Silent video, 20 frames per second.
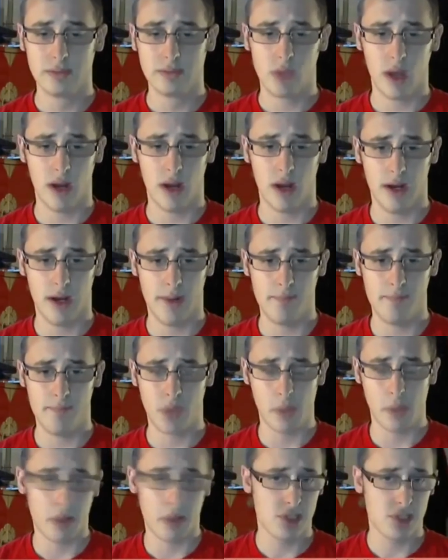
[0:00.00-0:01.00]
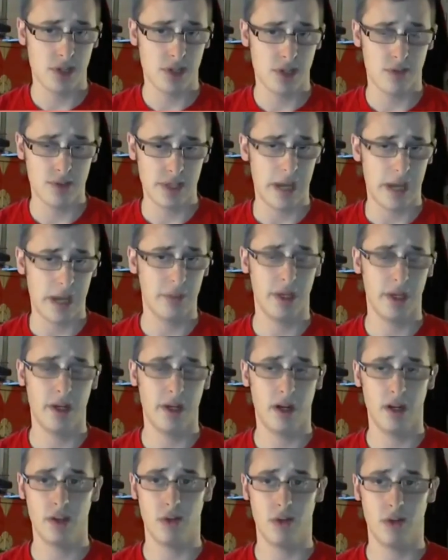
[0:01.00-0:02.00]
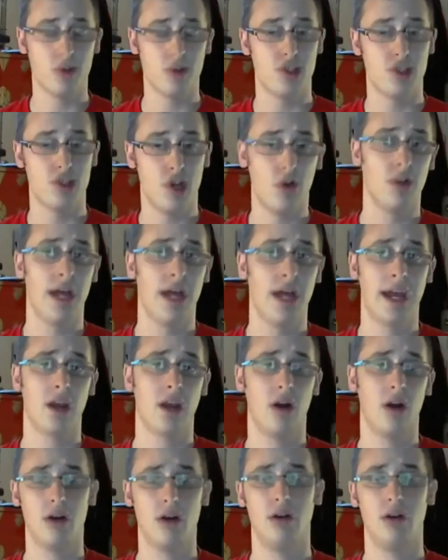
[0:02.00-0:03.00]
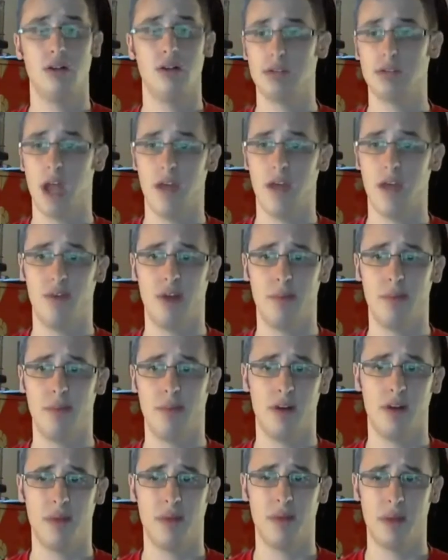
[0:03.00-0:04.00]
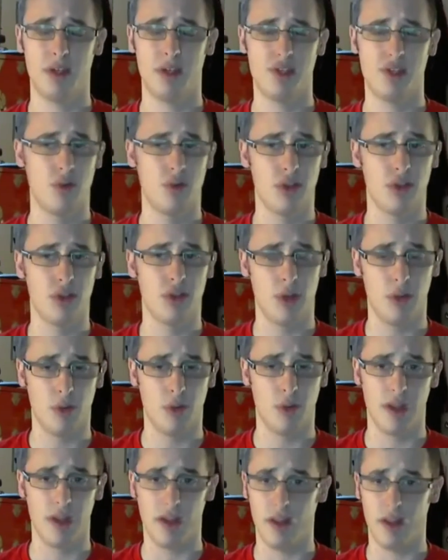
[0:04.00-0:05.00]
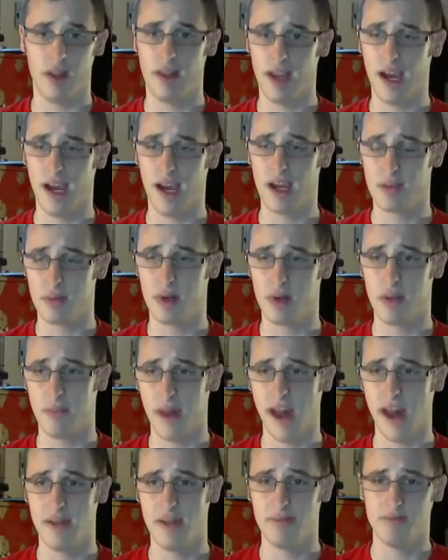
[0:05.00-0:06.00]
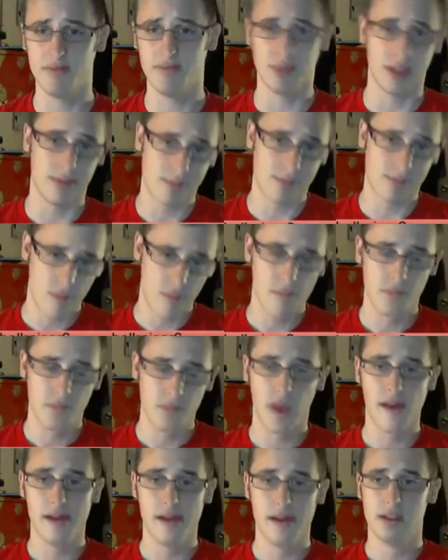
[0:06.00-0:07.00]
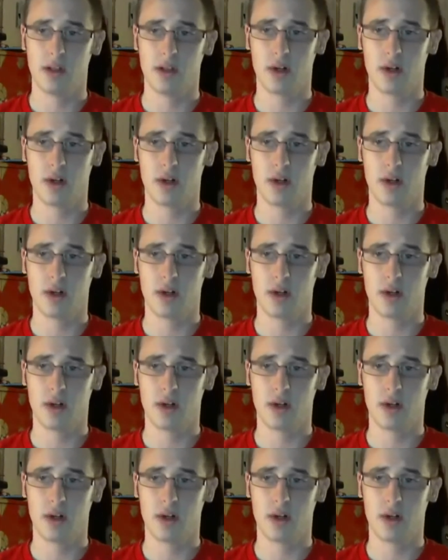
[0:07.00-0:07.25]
Most of the servers I played on, there was no lag at all. I've only been on maybe 2 or 3 where it lagged pretty bad, but of